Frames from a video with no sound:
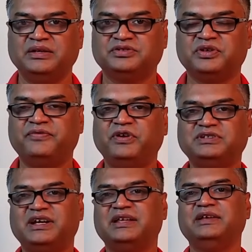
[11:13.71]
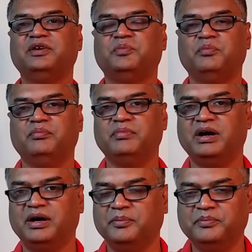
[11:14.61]
So if you're telling your
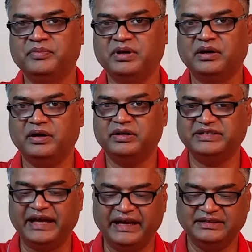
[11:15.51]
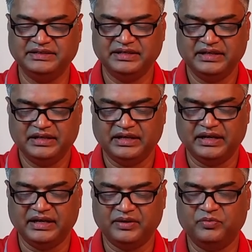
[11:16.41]
mom or dad
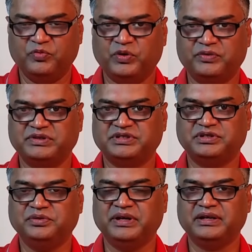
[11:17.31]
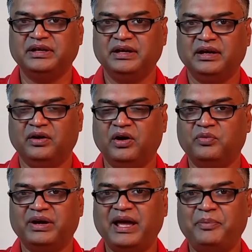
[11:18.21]
what was he doing or
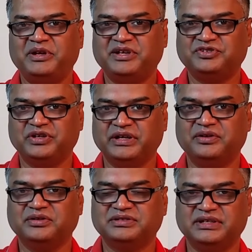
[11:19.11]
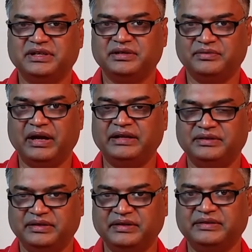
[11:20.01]
what happened yesterday, you could say,
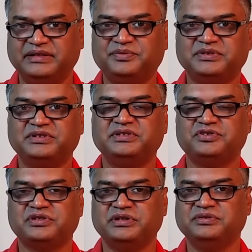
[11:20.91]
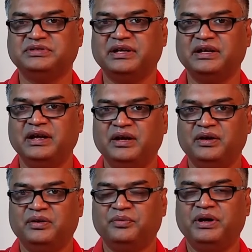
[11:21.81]
and this was your situation, you say,
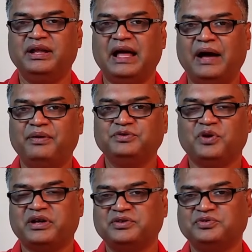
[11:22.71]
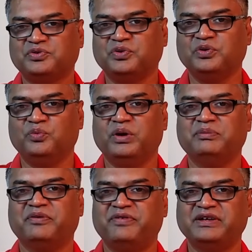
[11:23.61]
well, I was walking to school while
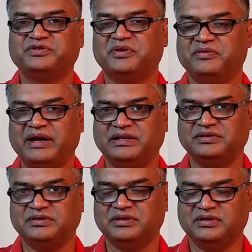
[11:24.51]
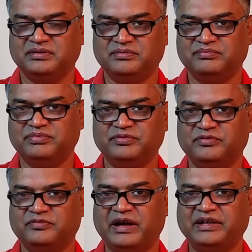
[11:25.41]
my friends were
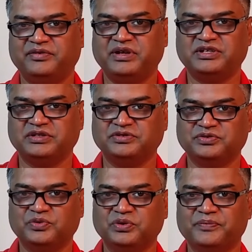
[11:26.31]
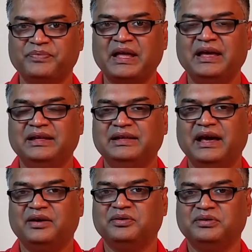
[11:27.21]
riding rickshaw to school.
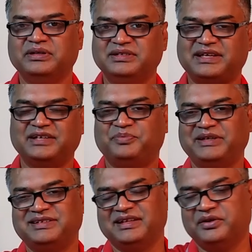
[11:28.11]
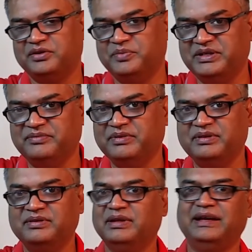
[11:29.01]
Now, in this case, basically, it could be
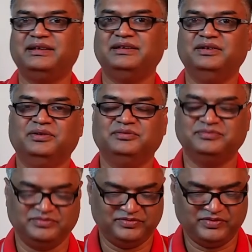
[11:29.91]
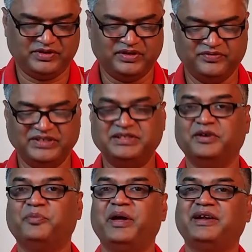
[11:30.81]
like, convincing
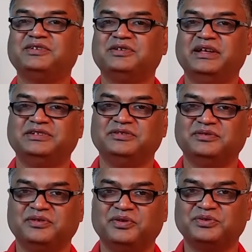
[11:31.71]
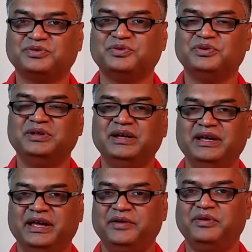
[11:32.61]
your parents to let you go to school
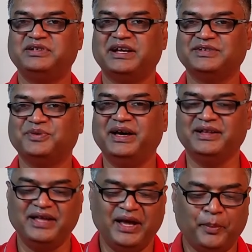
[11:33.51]
in rickshaw as well.